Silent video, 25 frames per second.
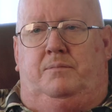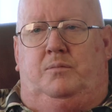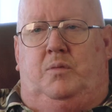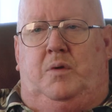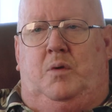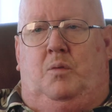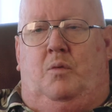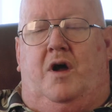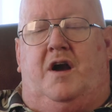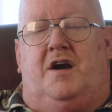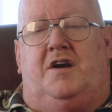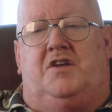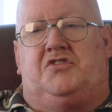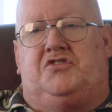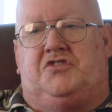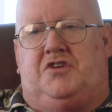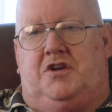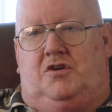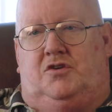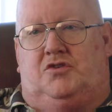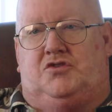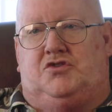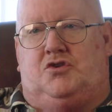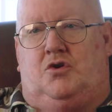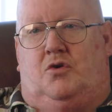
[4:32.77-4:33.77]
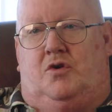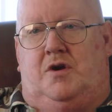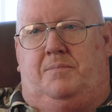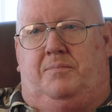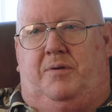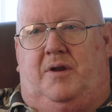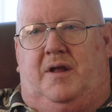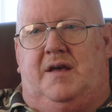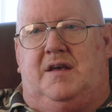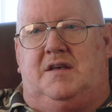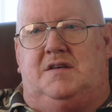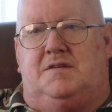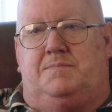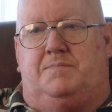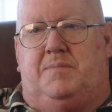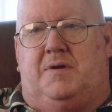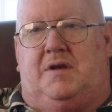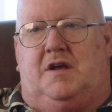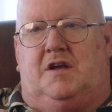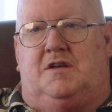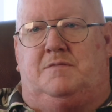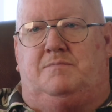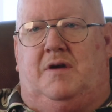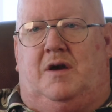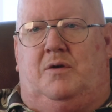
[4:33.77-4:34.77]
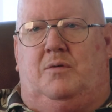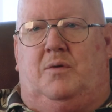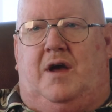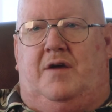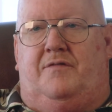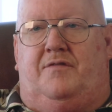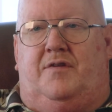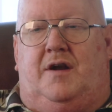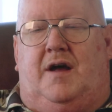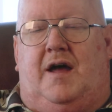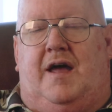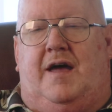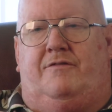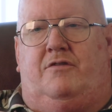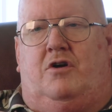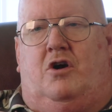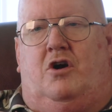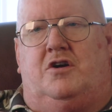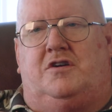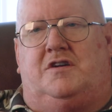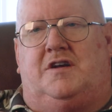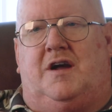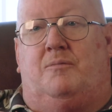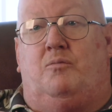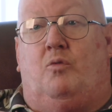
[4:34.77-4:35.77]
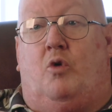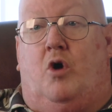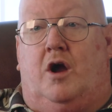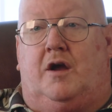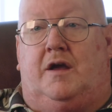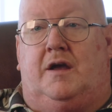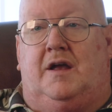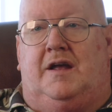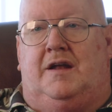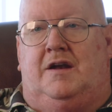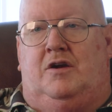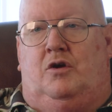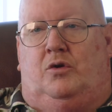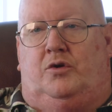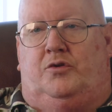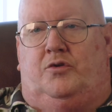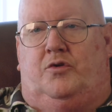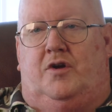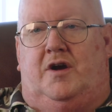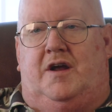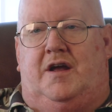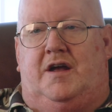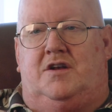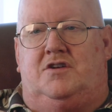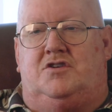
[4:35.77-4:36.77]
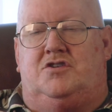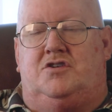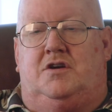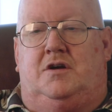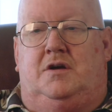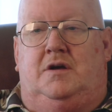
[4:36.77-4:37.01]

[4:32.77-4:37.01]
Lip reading: We wanted a single-story place because my wife and I have a hard time walking in older age.